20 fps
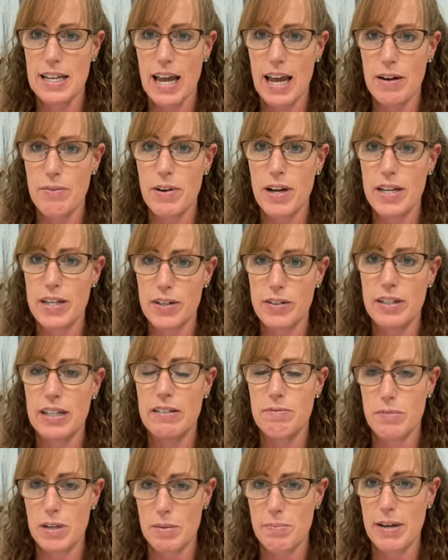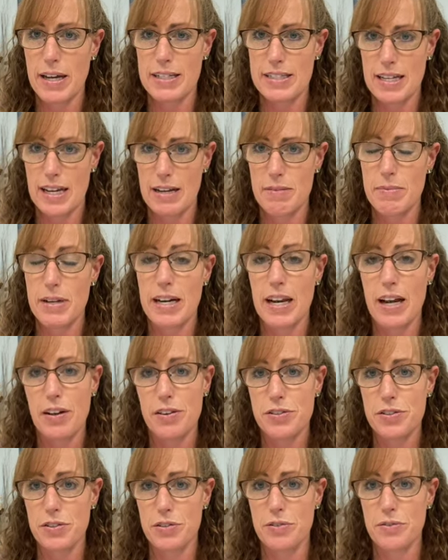I want you to give me a bad time. And I
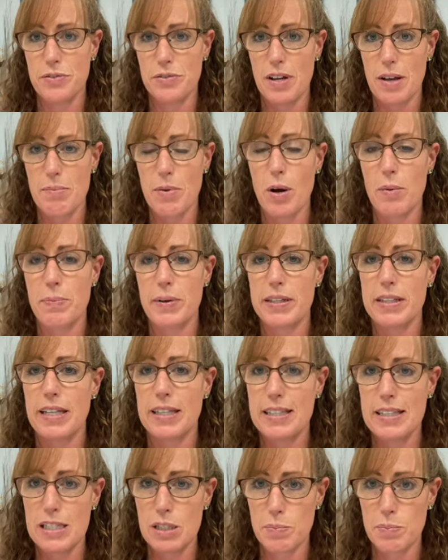also am hoping that this